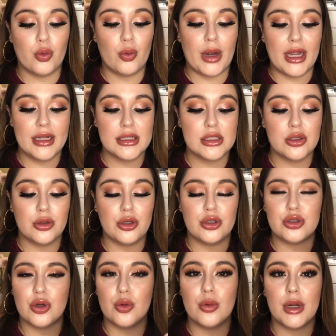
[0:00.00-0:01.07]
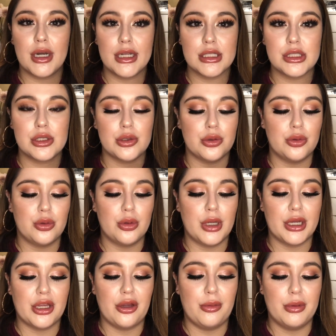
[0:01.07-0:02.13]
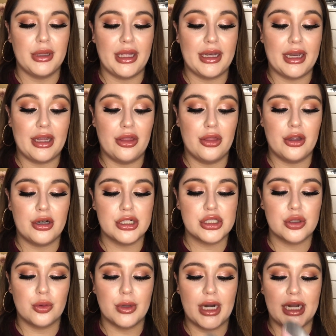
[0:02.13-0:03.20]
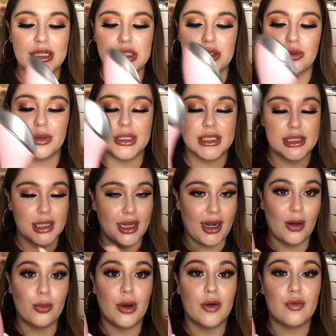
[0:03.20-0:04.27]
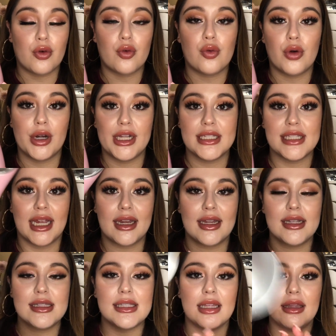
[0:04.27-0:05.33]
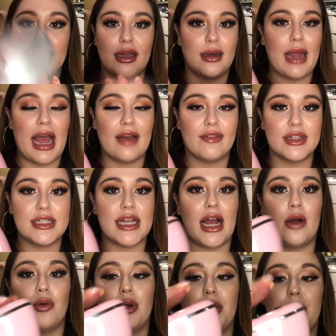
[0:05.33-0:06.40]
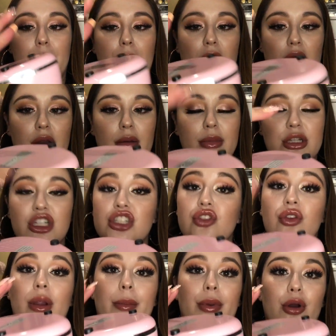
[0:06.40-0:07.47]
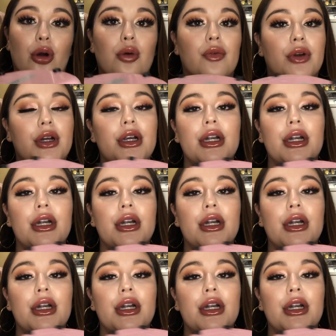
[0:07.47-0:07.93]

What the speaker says: wet, so you don't want it to accumulate in there. So what I do is let it run for 40 seconds and then have a towel on the bottom and just flip it over